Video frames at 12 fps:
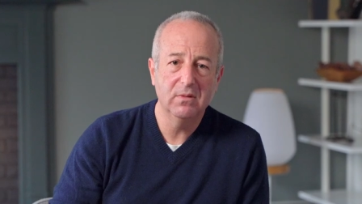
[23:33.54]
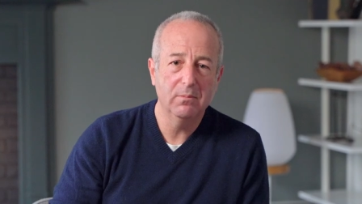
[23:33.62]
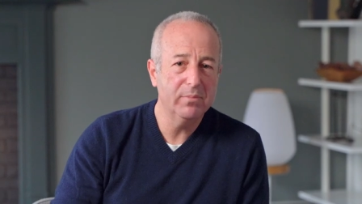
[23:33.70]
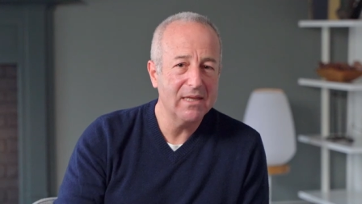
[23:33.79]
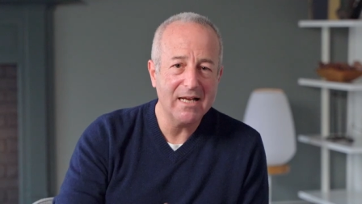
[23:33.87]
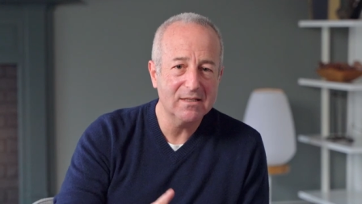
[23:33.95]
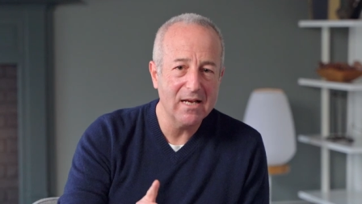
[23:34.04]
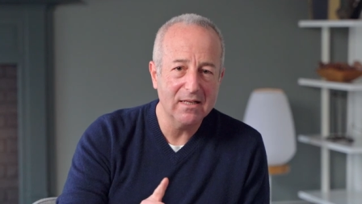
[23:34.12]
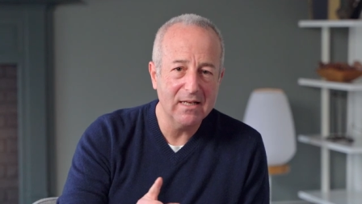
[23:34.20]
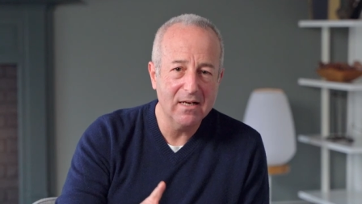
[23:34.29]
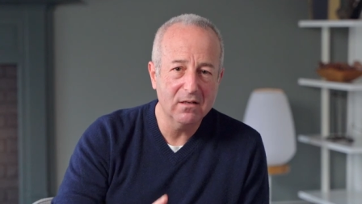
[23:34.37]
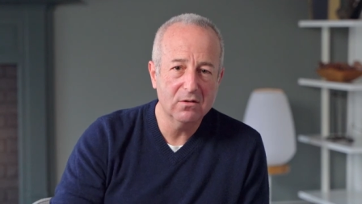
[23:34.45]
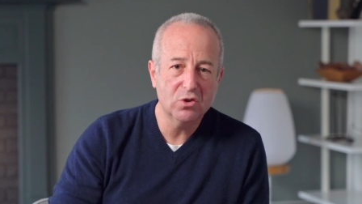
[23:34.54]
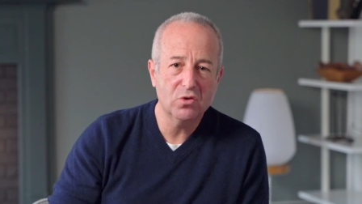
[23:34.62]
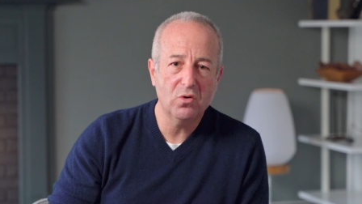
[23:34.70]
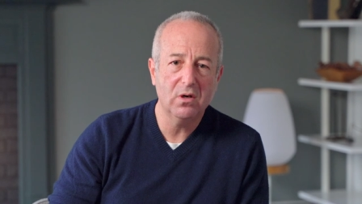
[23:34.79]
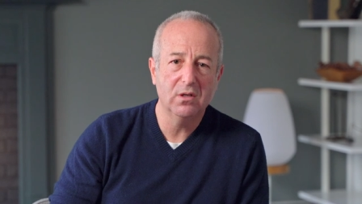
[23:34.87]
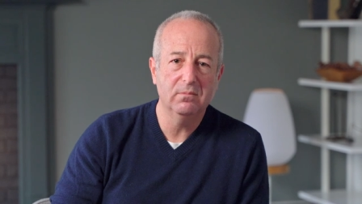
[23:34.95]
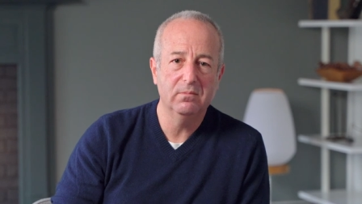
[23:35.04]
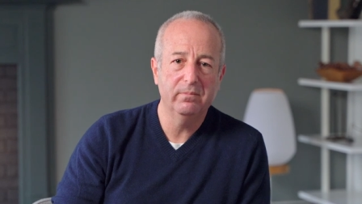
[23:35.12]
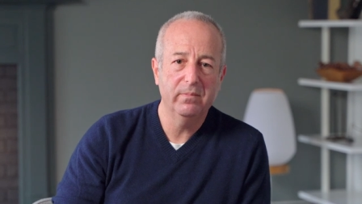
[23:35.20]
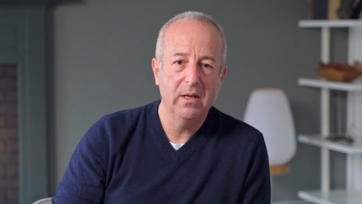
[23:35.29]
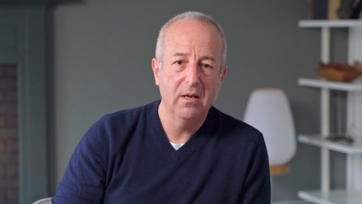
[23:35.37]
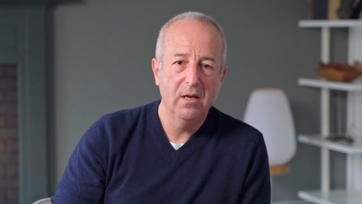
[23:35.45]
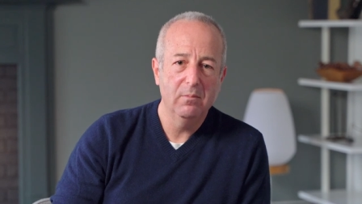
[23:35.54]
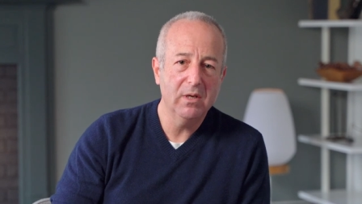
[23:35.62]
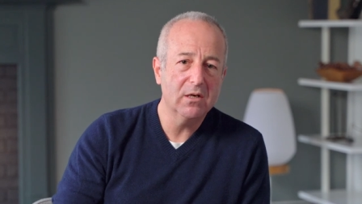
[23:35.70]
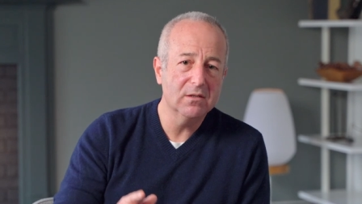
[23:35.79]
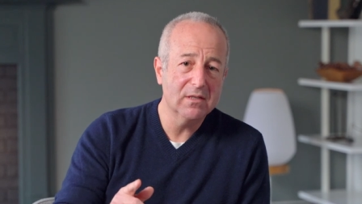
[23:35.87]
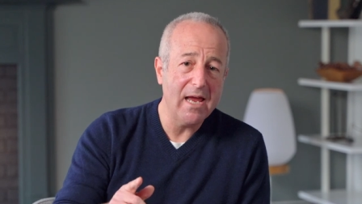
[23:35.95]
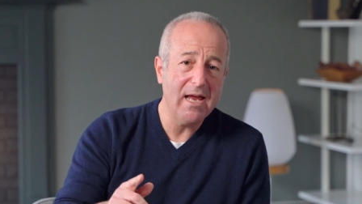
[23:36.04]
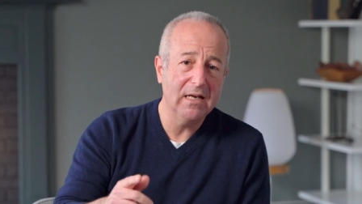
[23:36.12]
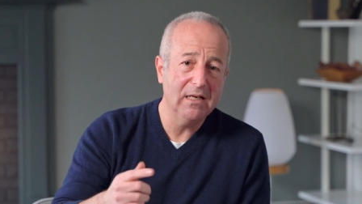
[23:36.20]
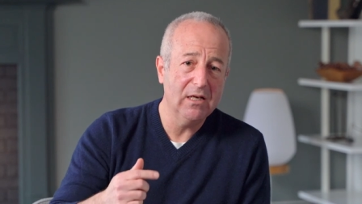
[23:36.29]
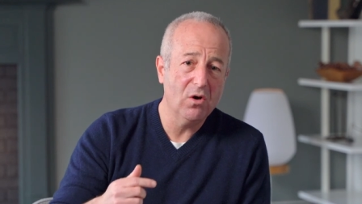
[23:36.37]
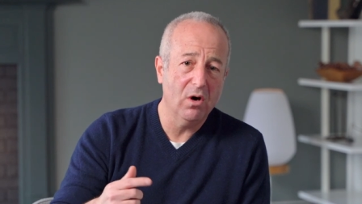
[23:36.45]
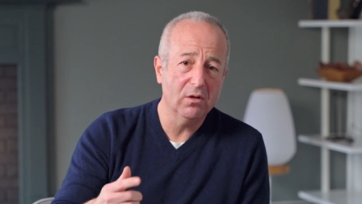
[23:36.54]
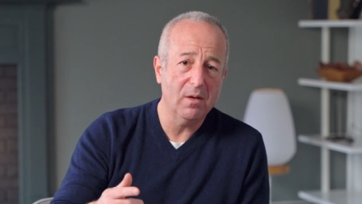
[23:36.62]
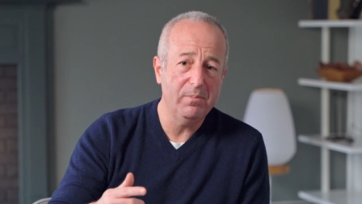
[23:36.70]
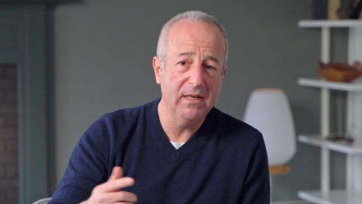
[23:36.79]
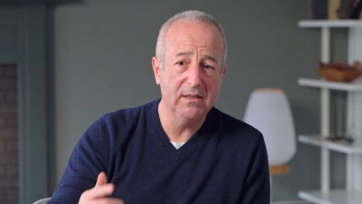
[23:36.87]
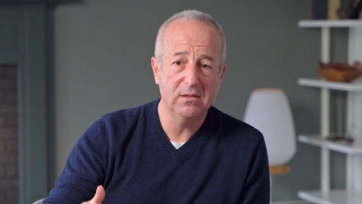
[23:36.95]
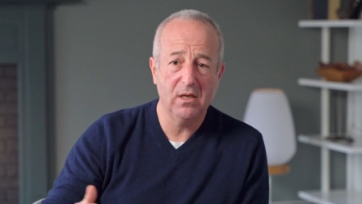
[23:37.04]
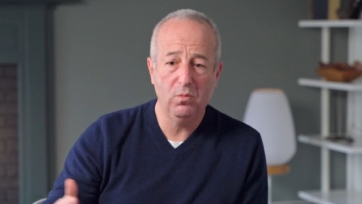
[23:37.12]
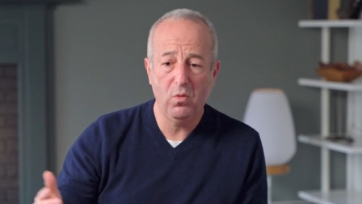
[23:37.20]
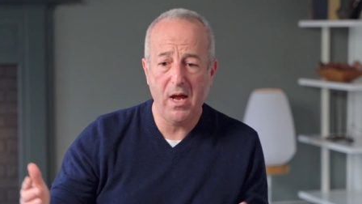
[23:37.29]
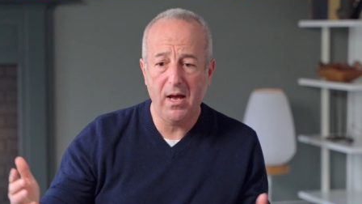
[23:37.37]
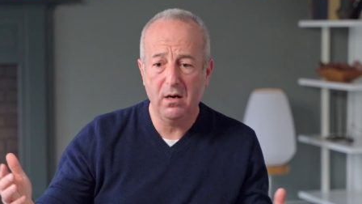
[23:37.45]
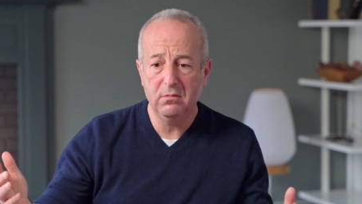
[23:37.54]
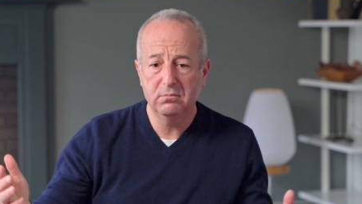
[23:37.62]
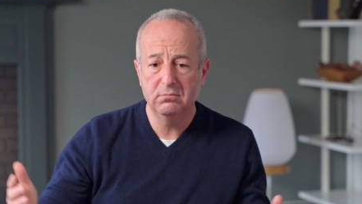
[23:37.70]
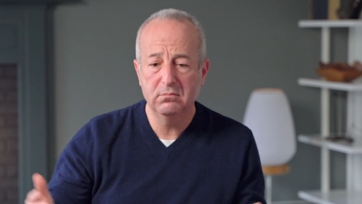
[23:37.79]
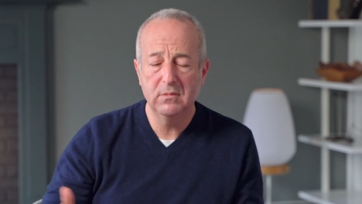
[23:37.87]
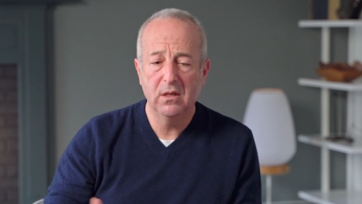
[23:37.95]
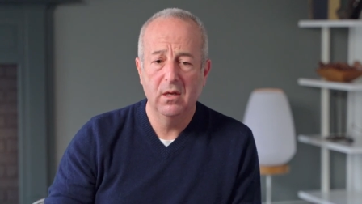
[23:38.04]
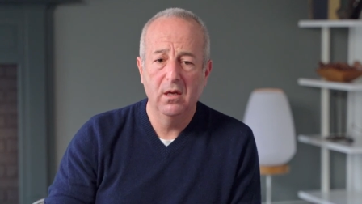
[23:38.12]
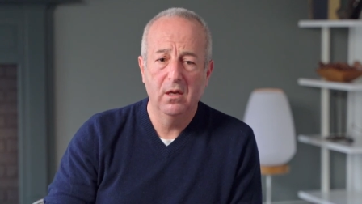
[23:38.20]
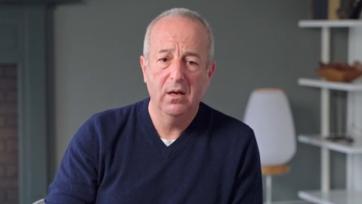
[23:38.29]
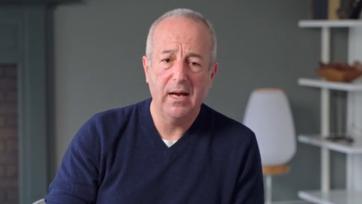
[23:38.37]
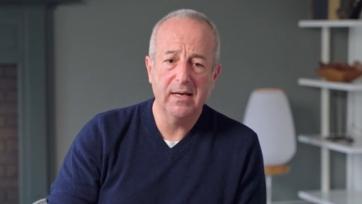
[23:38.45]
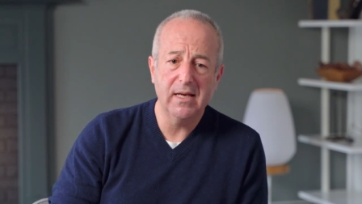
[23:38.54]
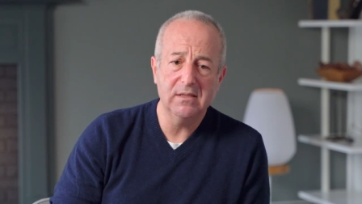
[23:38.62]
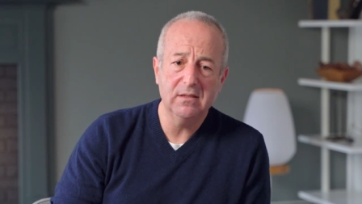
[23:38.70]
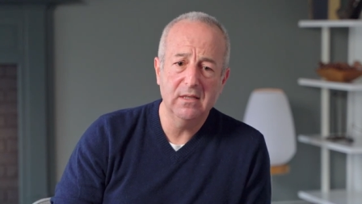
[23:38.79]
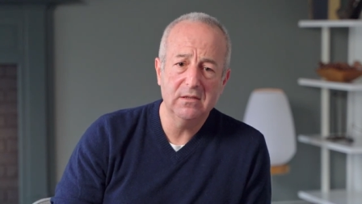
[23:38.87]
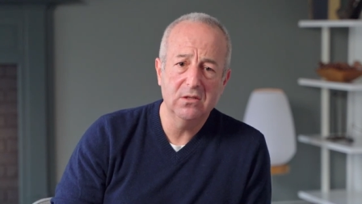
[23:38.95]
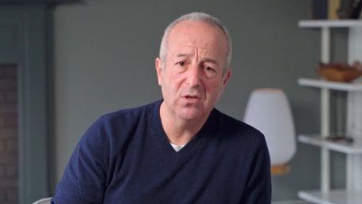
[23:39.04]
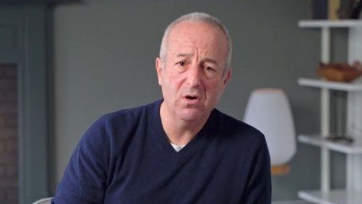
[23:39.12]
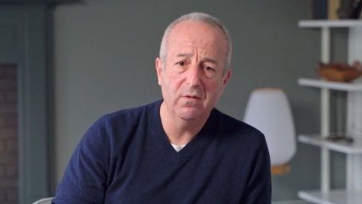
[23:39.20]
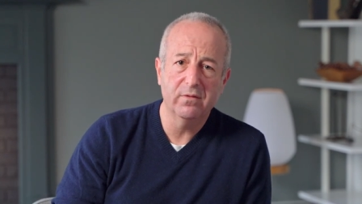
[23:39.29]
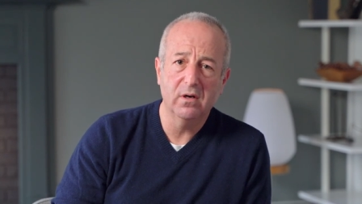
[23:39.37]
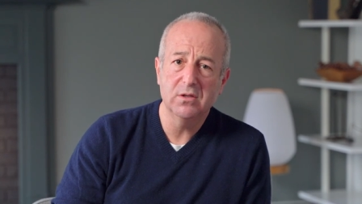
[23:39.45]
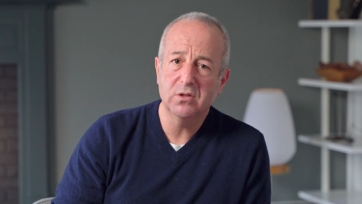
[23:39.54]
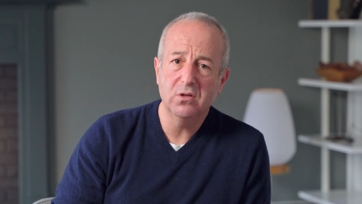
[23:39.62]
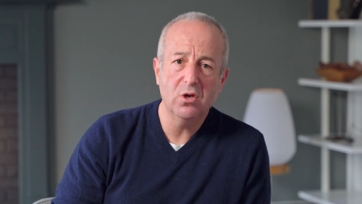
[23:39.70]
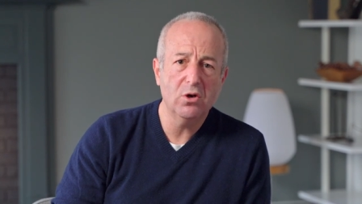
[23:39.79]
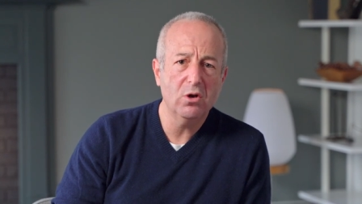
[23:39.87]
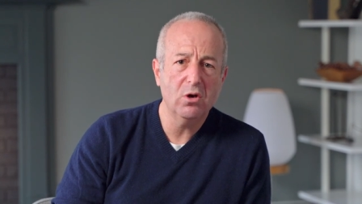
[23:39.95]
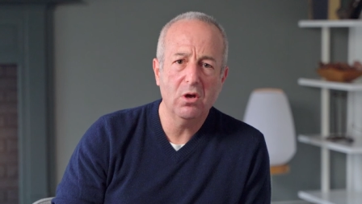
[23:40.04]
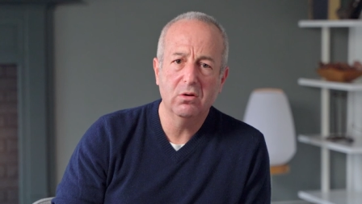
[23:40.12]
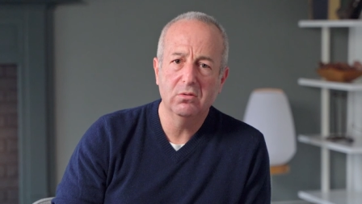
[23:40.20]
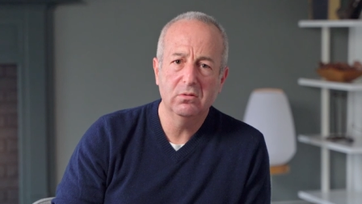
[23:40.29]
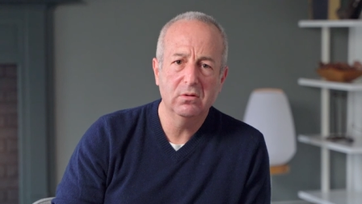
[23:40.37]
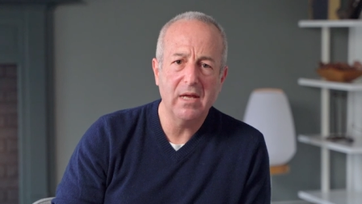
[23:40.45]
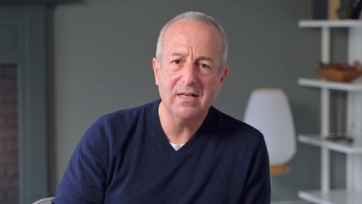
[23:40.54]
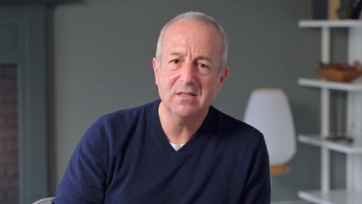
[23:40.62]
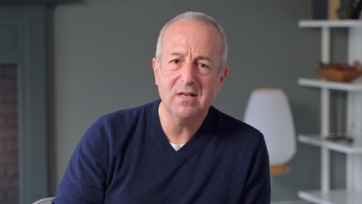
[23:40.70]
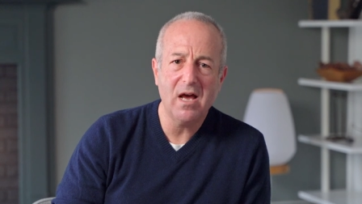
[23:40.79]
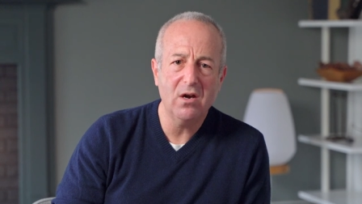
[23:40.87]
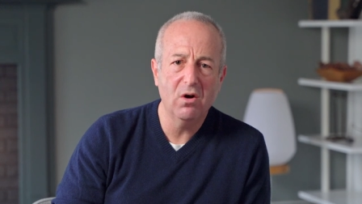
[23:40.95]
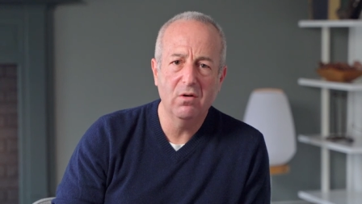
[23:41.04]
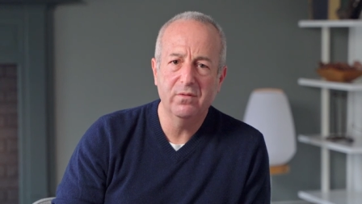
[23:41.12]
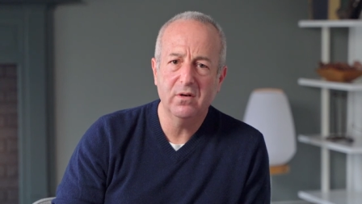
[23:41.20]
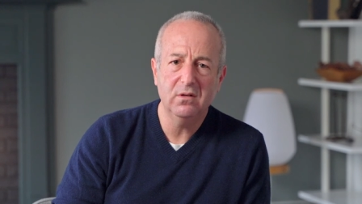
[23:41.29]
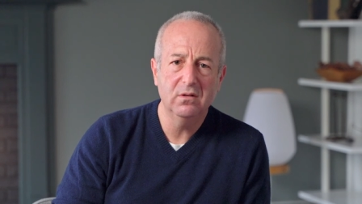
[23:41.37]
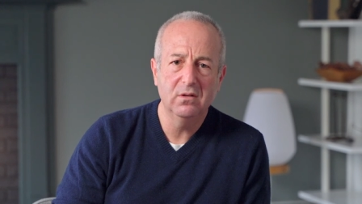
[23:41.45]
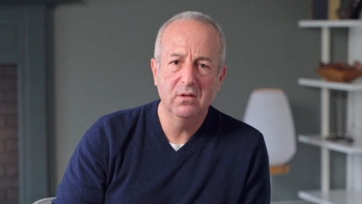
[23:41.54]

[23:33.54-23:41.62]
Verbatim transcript: But that's not the end of the story. Because then he called up and he said, Well, I guess this is over. I said, No, no, no, that's not over.